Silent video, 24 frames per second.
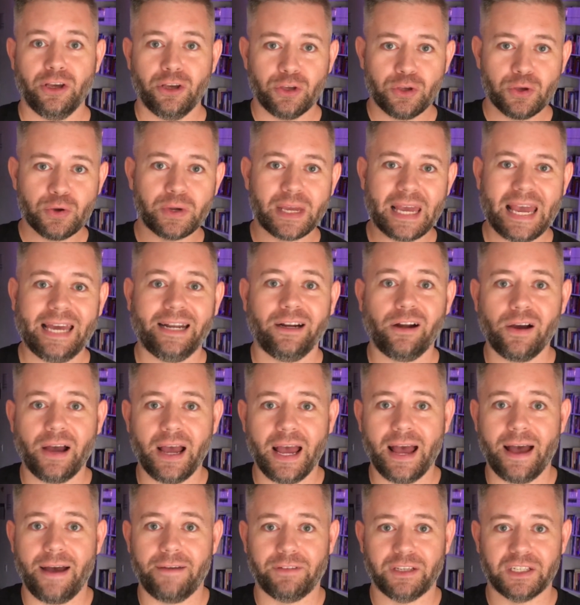you cannot
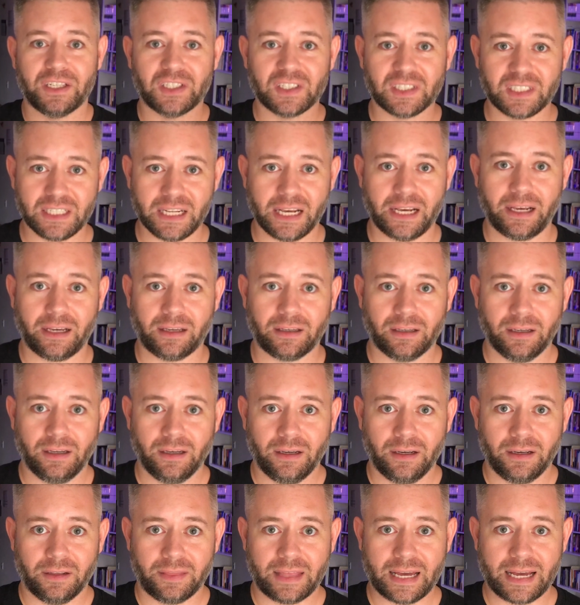have a stick
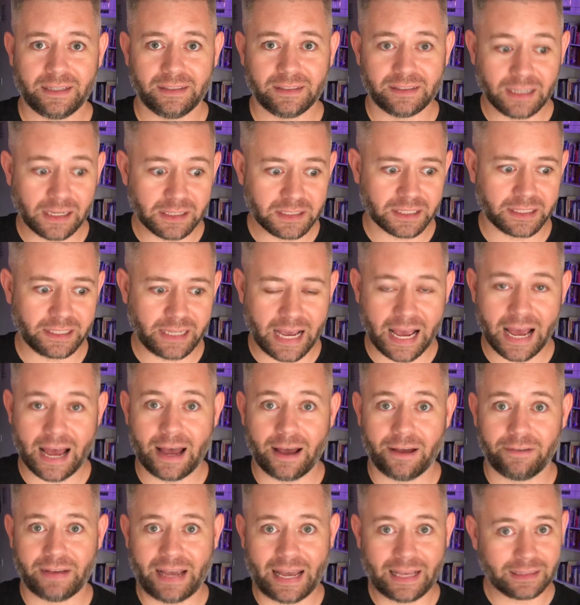that doesn't
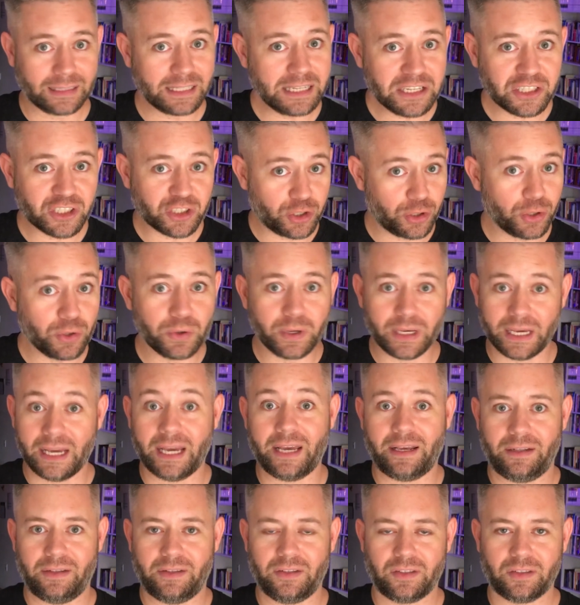have at least 2
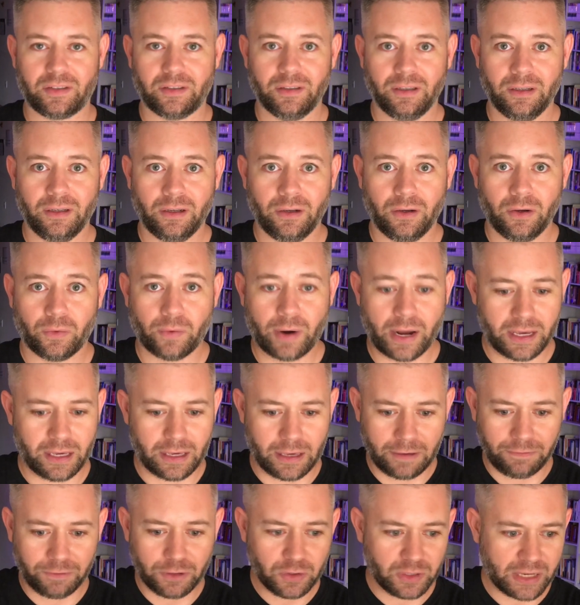ends, right?
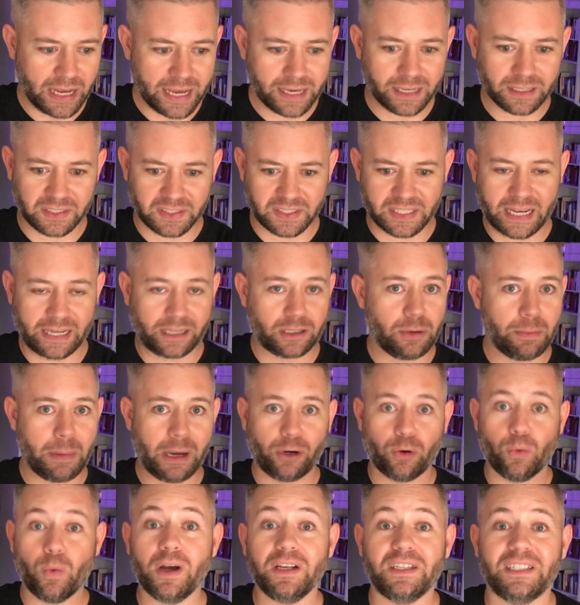If you take a stick, no
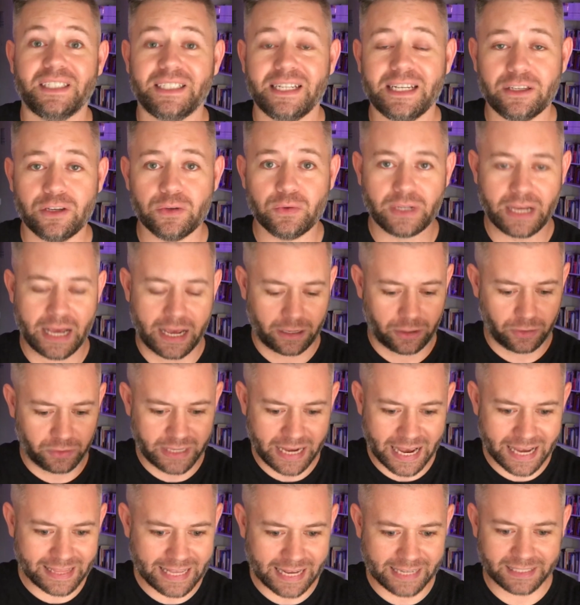matter what stick you
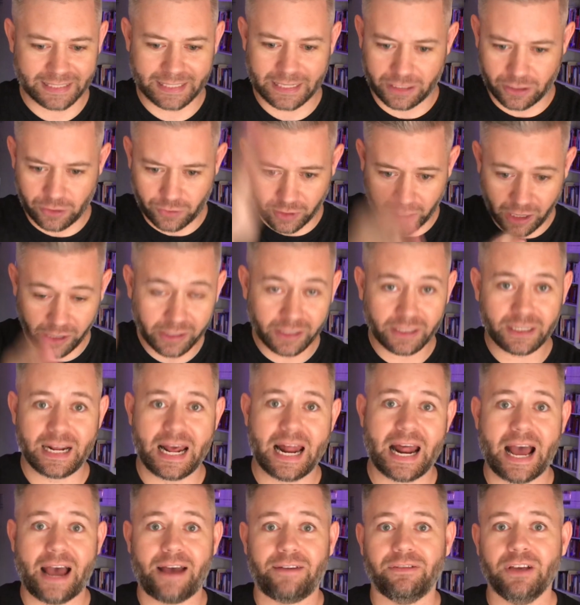take that stick, you cut it in
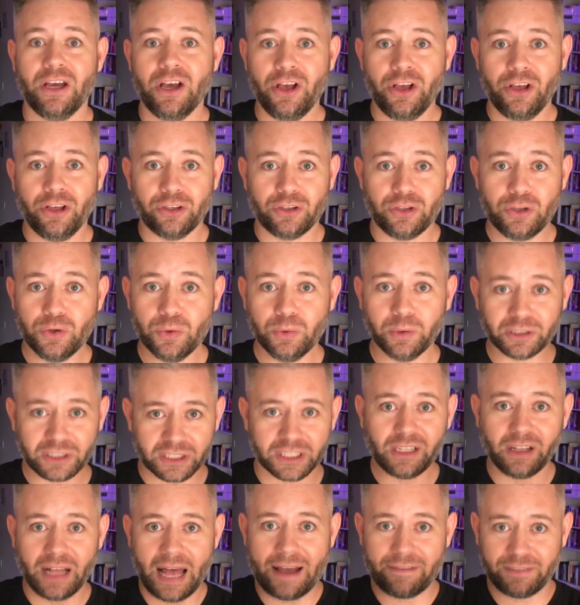half, you will
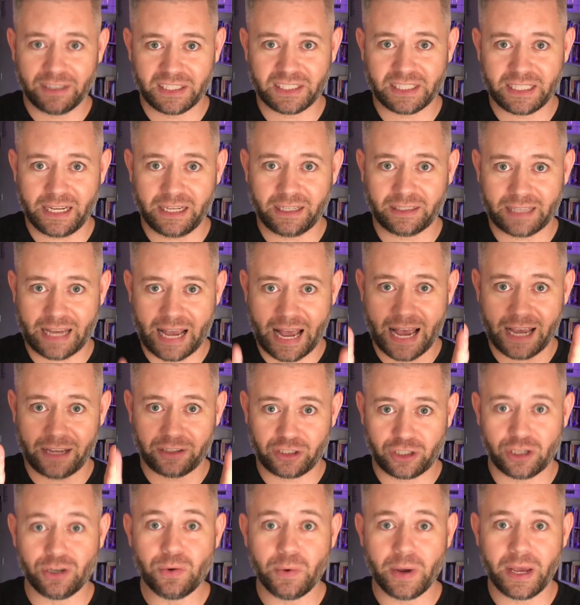still have a stick that
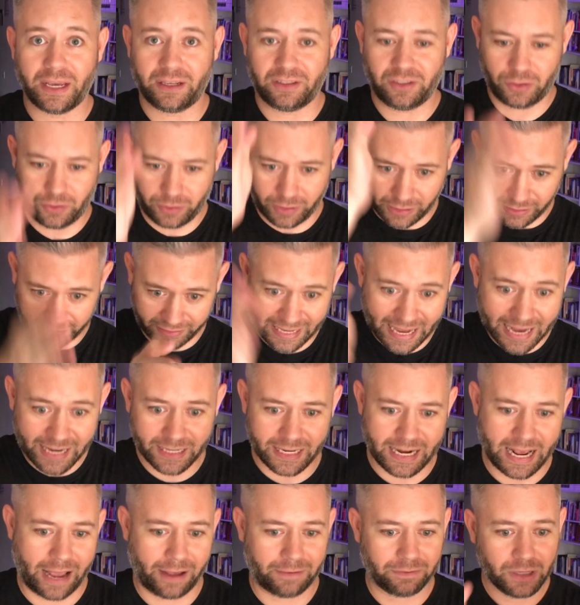has 2 ends. You cut that in
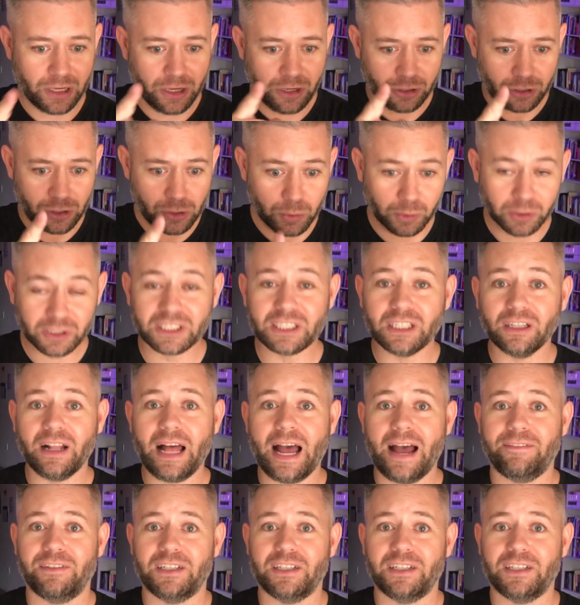half, you will still have a